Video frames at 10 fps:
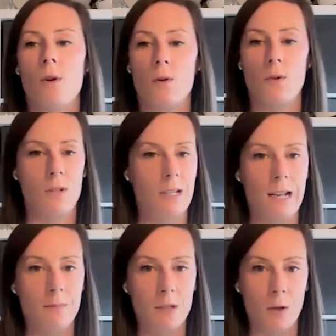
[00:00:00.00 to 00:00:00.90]
on the
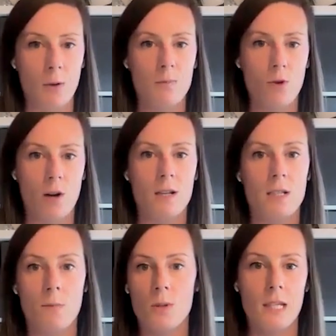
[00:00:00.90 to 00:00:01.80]
laptop trying
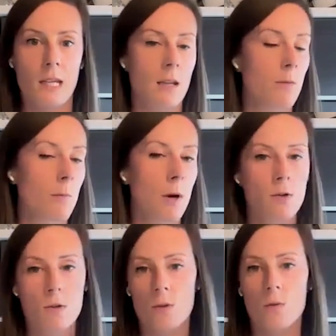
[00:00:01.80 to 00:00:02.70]
to put together
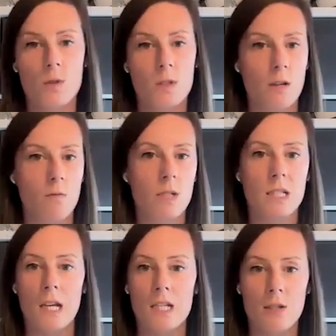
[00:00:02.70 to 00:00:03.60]
proposals and
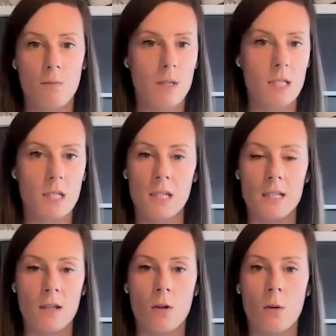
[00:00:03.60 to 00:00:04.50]
researching
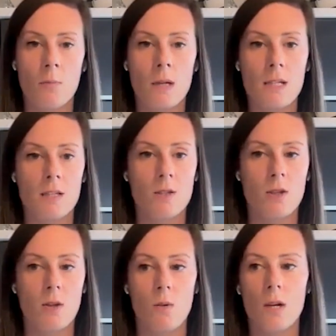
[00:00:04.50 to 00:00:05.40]
businesses and companies
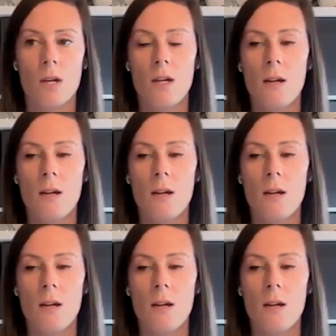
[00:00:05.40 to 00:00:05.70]
to,